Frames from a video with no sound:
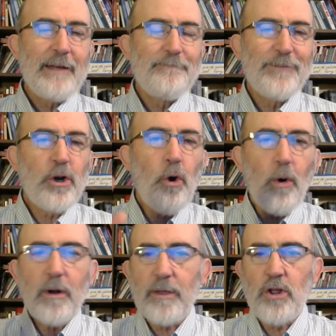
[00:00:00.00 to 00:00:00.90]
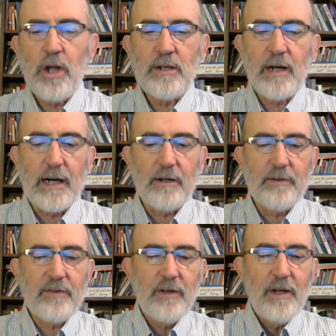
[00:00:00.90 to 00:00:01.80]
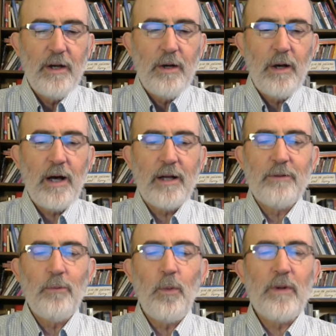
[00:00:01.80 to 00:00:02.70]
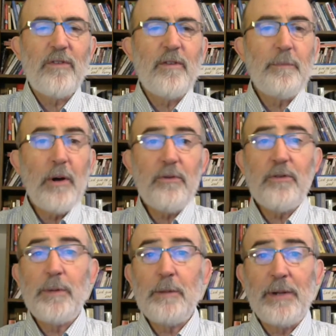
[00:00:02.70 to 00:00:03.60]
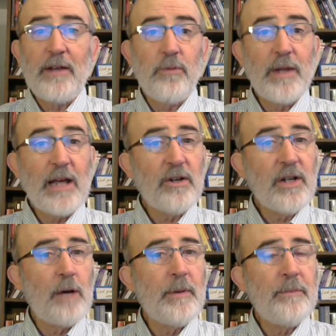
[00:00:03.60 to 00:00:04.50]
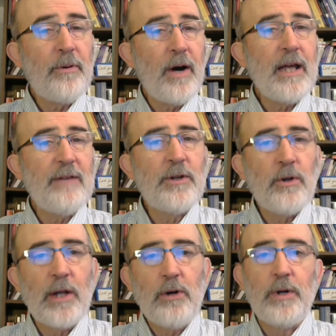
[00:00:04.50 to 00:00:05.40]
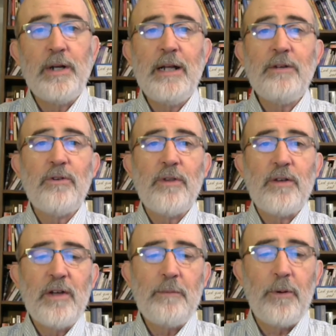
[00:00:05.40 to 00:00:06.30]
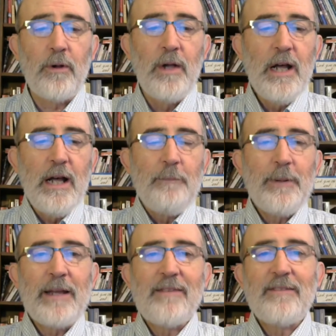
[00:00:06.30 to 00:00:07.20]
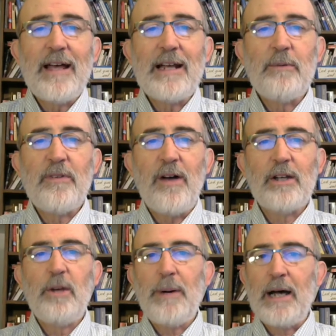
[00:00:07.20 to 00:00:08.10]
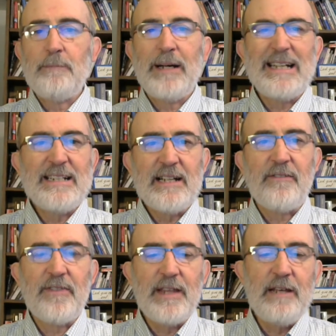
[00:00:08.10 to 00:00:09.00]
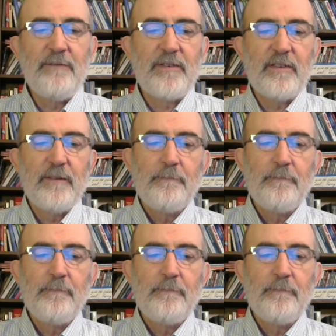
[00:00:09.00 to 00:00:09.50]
The court of the Gentiles was supposed to be a place where they could come and pray, even though they couldn't enter the temple, but instead it was occupied by a den of thieves.